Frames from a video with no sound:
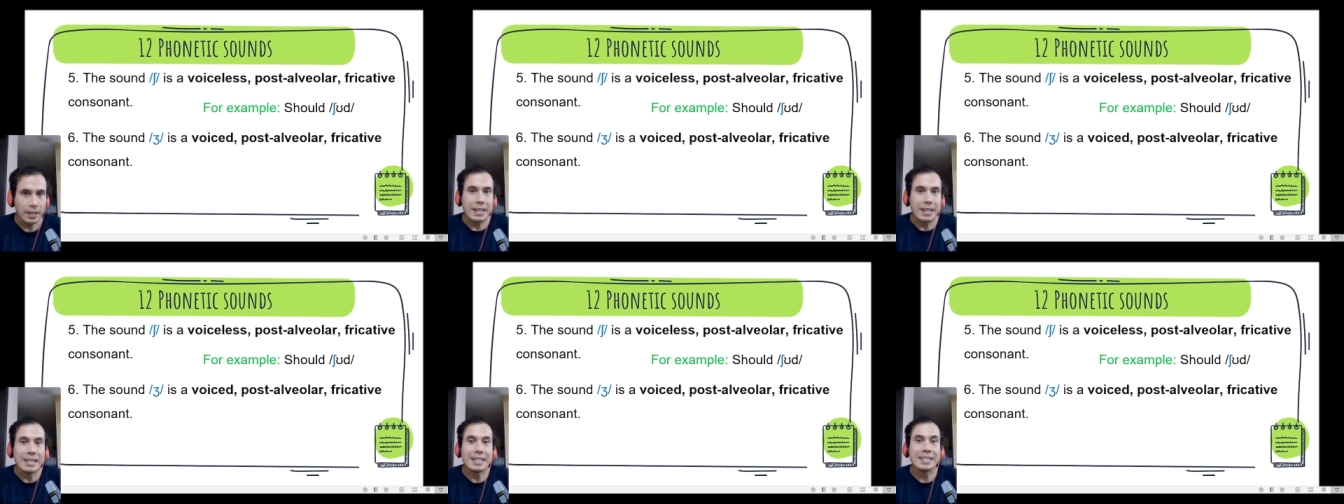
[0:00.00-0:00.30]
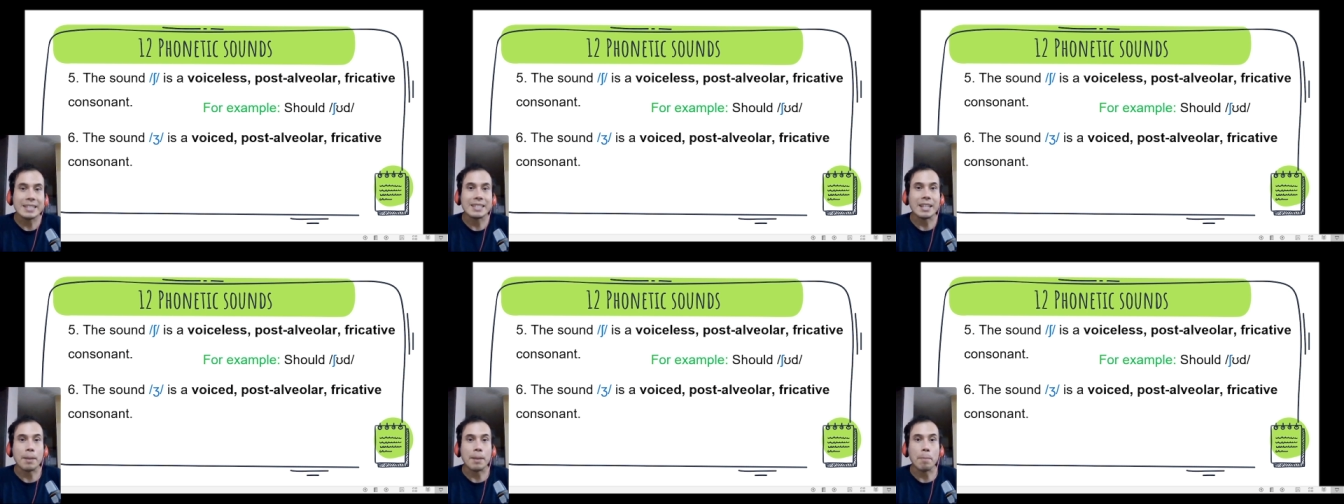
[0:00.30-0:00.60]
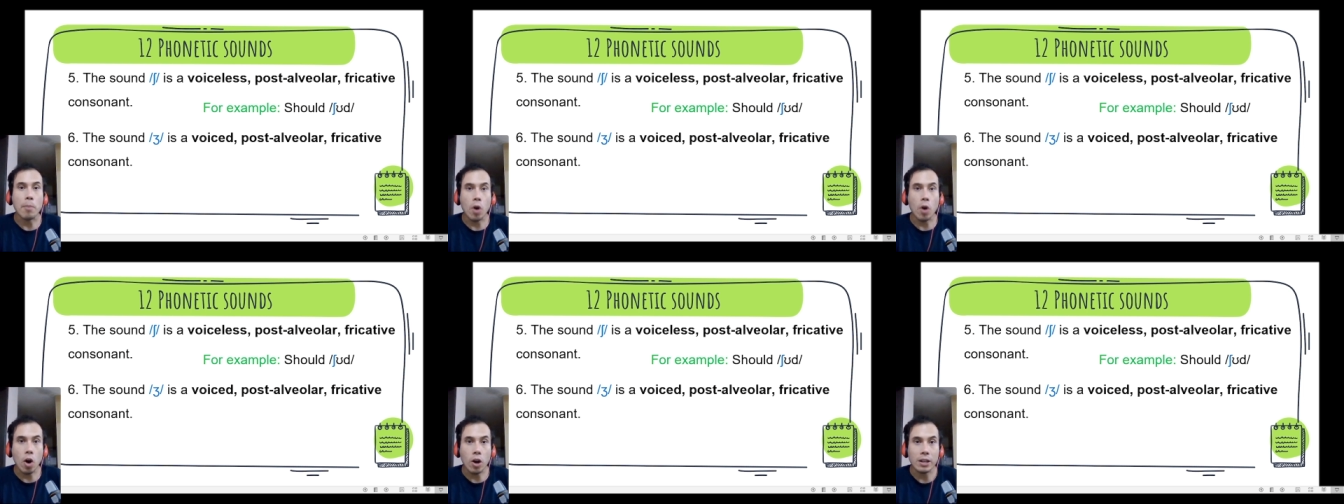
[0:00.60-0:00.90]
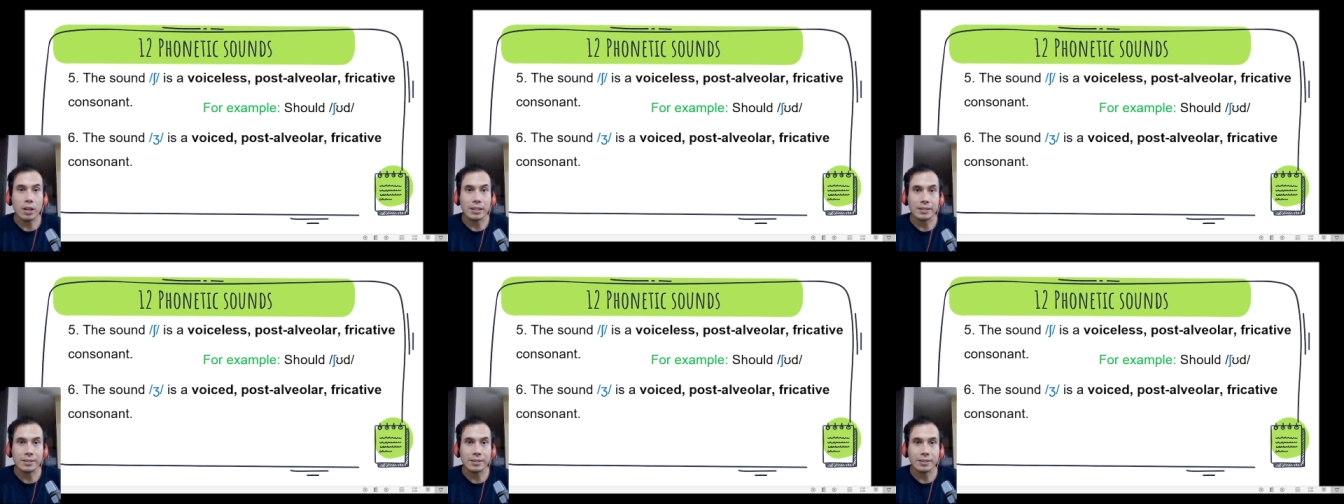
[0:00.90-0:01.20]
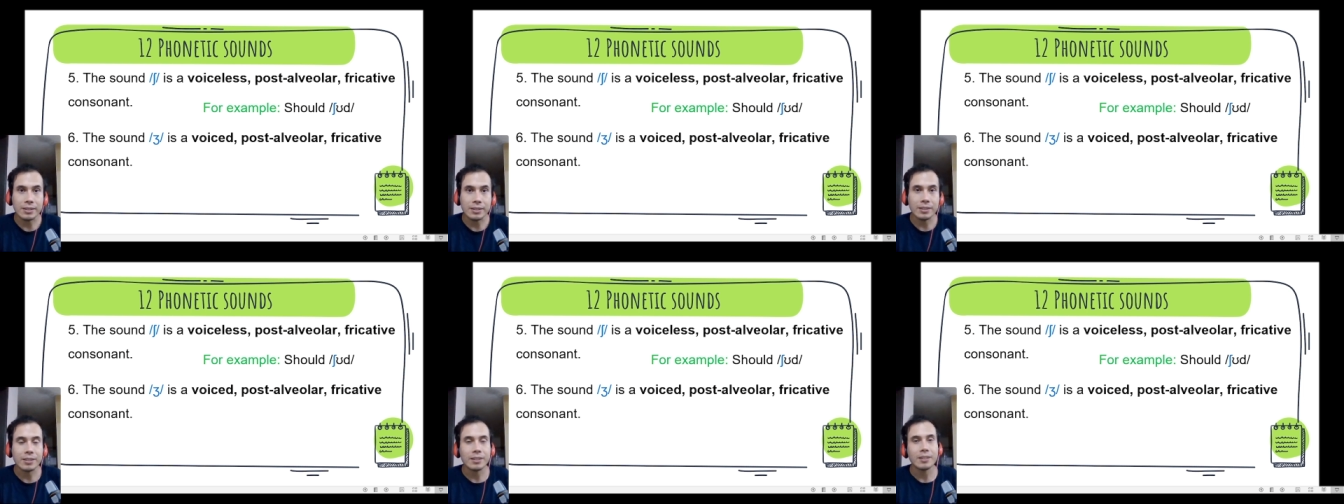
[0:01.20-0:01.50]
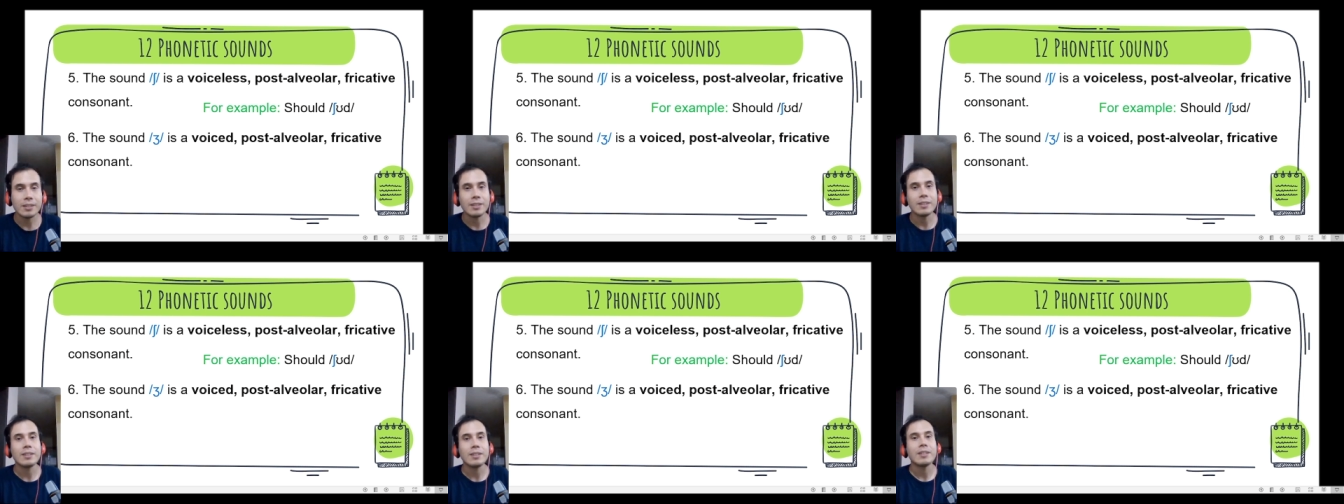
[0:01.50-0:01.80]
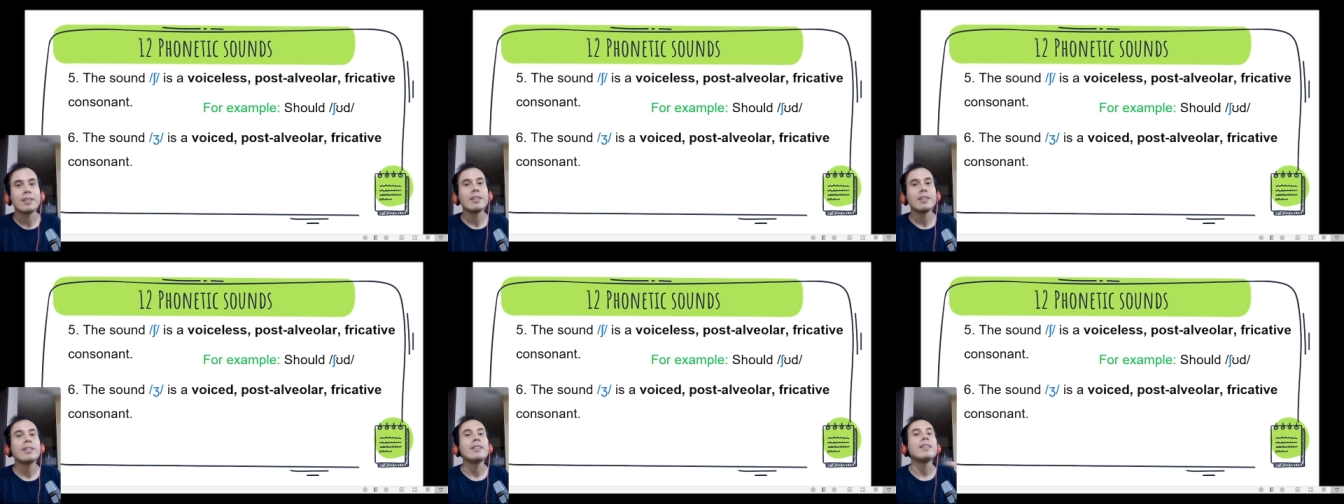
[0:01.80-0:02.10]
is a voiced.
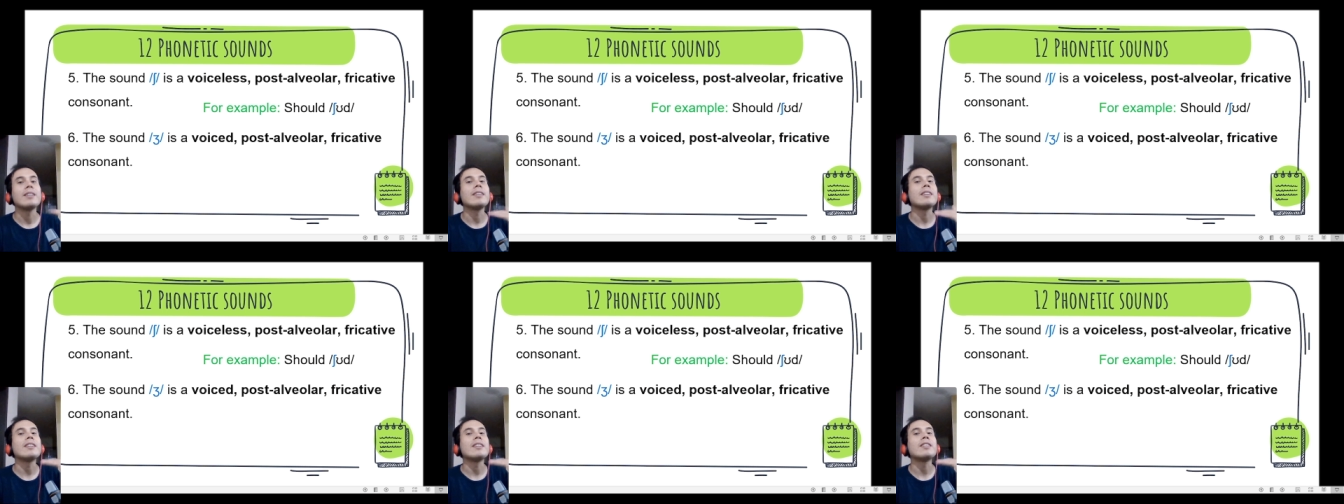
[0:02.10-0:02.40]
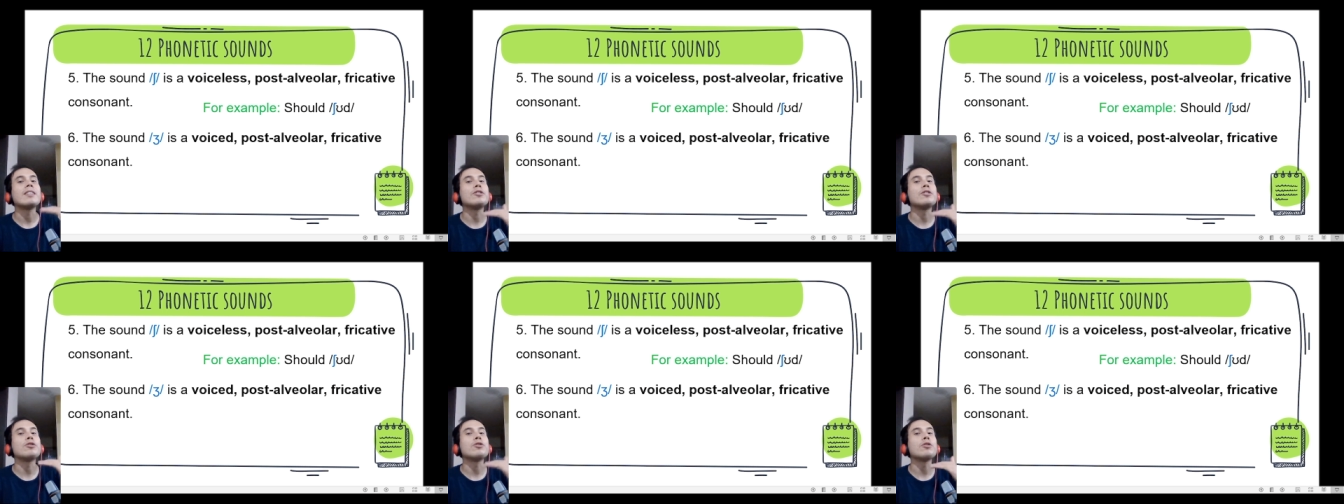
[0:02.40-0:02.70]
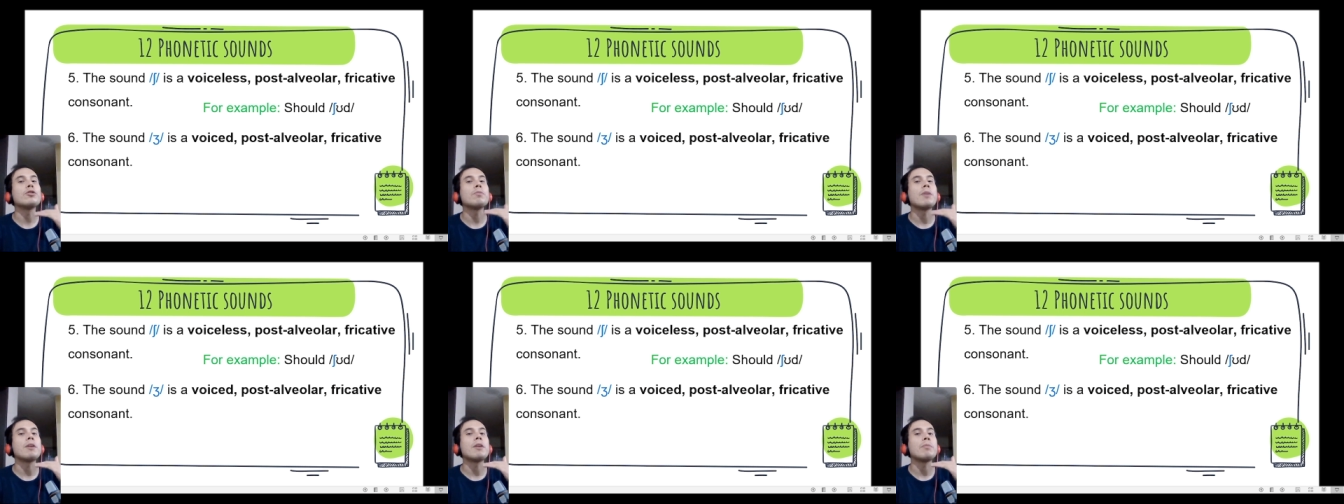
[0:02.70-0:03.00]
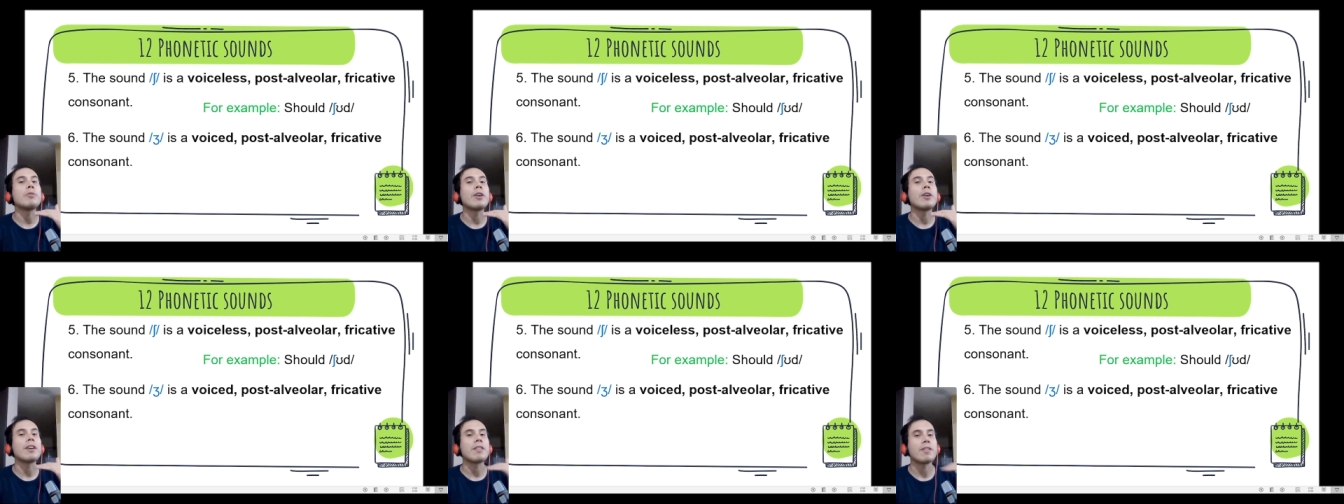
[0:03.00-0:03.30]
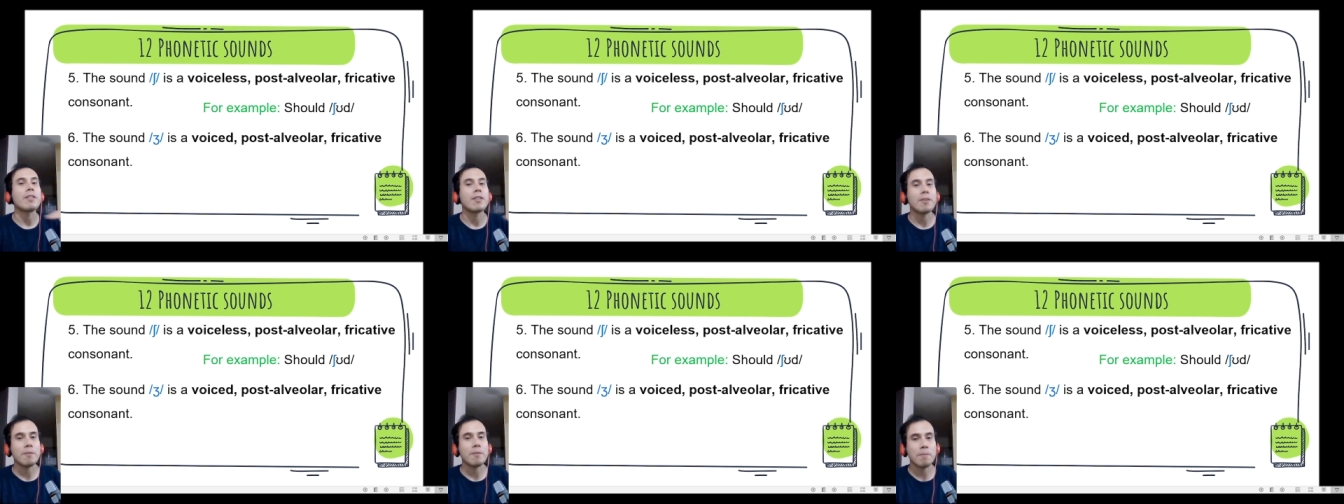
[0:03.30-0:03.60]
It should vibrate.